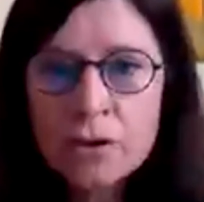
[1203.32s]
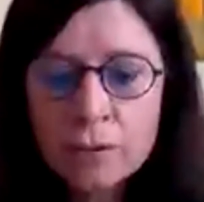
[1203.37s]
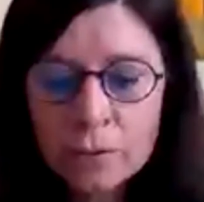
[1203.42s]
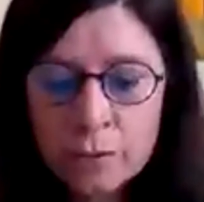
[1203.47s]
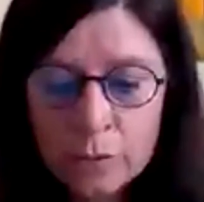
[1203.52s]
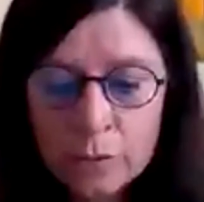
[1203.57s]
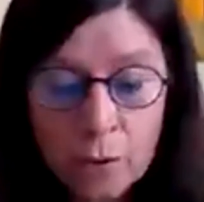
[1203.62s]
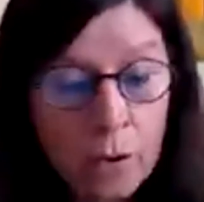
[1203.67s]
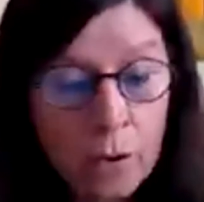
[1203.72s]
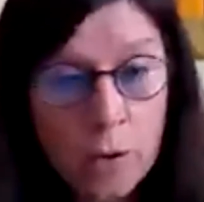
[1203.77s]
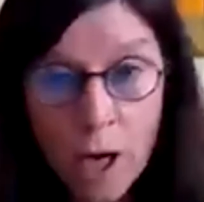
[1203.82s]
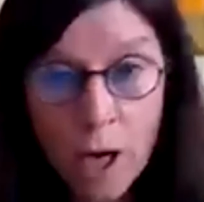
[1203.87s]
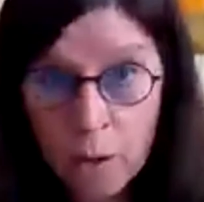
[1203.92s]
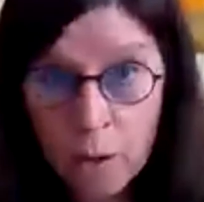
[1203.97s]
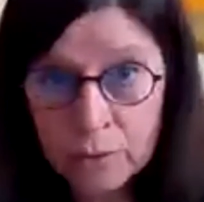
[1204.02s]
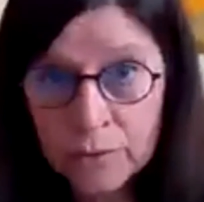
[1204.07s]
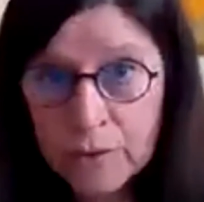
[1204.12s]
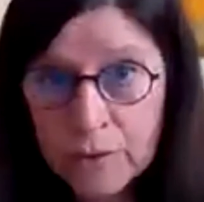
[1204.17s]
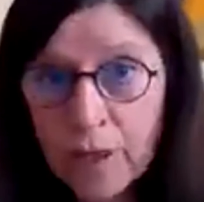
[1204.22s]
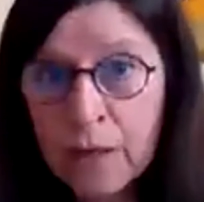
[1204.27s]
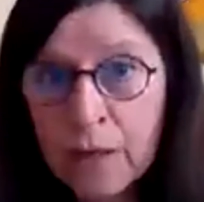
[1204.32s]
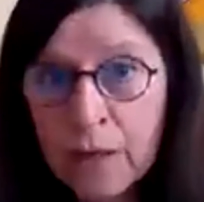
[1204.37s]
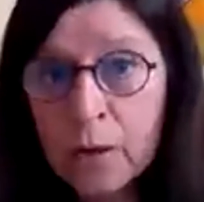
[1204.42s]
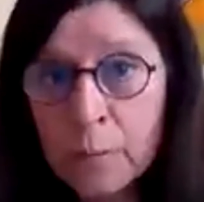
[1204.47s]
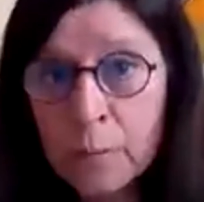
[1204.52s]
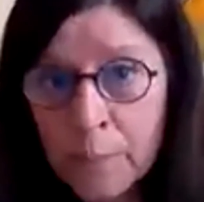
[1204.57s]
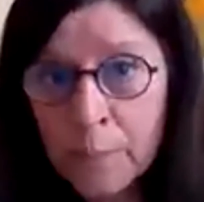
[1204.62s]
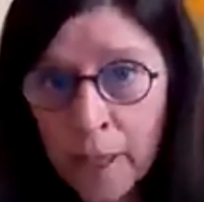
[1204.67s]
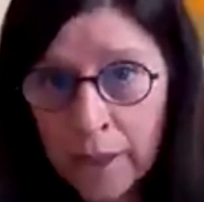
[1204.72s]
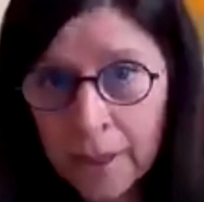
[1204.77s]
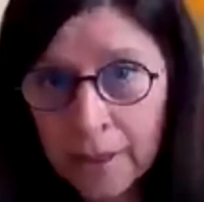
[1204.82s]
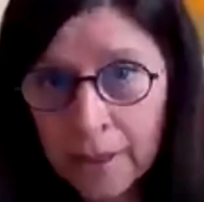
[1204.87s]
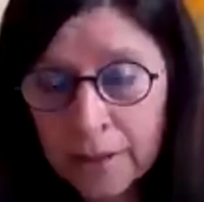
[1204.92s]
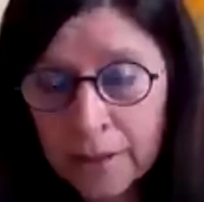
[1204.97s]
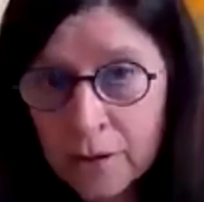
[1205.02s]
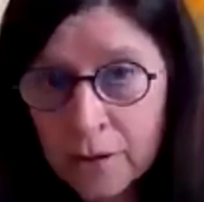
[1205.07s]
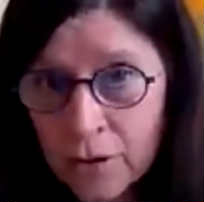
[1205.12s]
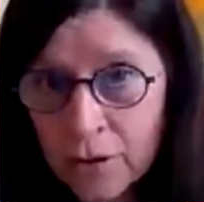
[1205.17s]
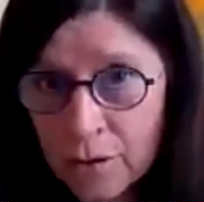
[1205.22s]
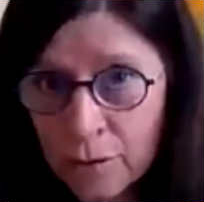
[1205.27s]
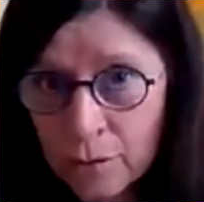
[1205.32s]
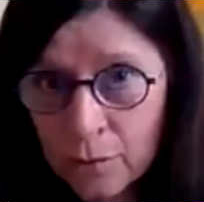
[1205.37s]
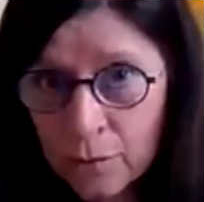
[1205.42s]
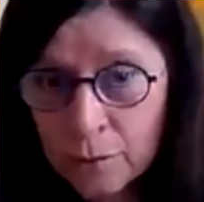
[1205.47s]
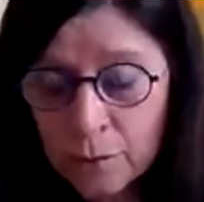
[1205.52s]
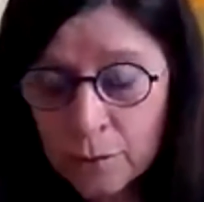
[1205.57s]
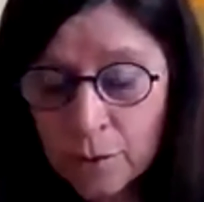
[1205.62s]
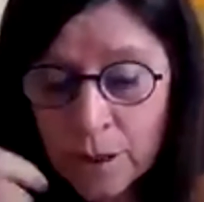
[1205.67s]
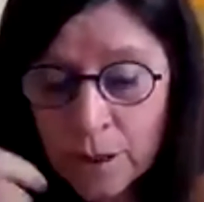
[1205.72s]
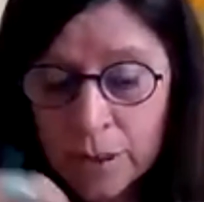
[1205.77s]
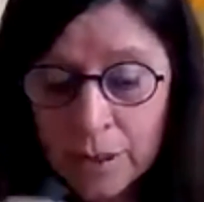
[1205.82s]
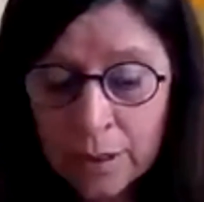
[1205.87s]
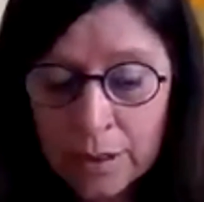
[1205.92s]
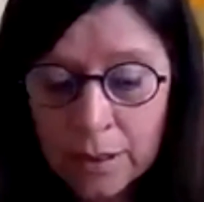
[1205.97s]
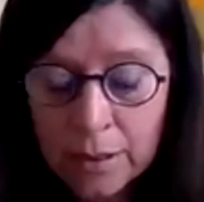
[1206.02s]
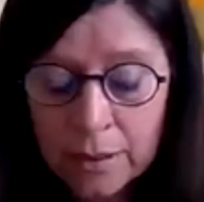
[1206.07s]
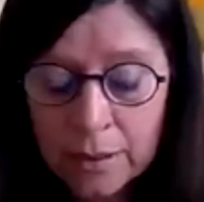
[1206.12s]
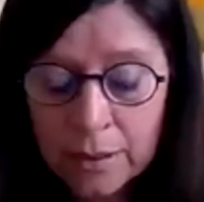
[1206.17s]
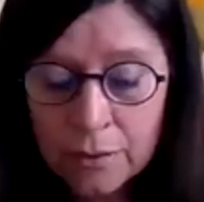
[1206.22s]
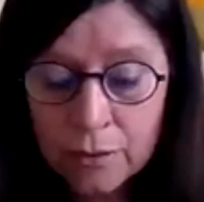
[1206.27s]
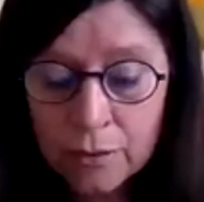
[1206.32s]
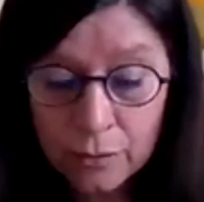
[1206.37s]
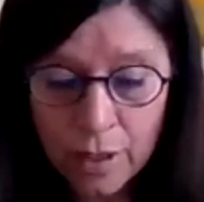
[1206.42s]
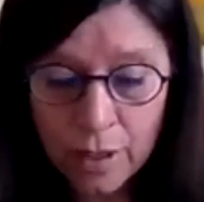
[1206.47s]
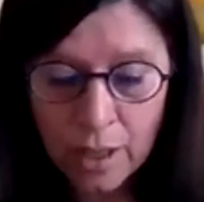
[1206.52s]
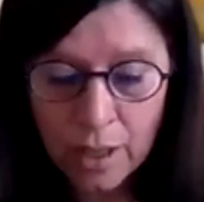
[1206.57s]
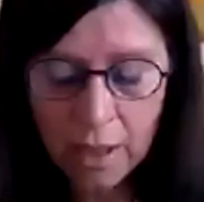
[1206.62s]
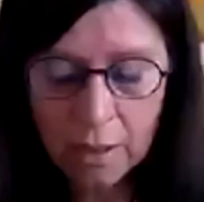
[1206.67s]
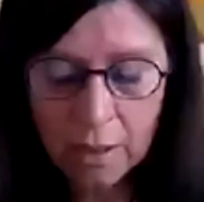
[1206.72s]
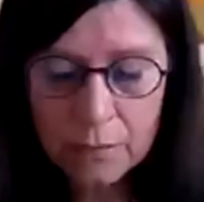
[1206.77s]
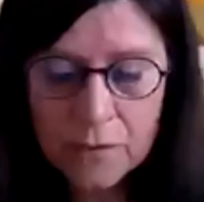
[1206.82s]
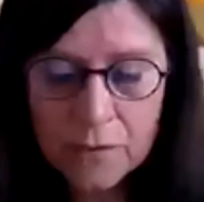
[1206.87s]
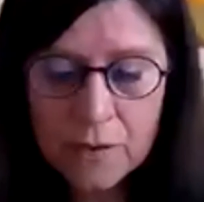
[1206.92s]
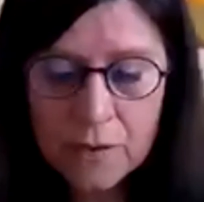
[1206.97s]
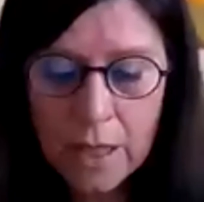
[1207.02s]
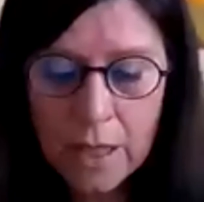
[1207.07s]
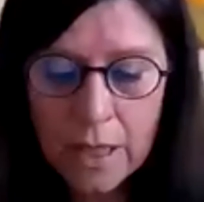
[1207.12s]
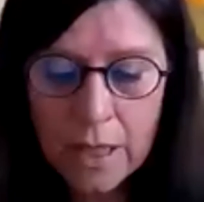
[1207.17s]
to go out and go back to the house.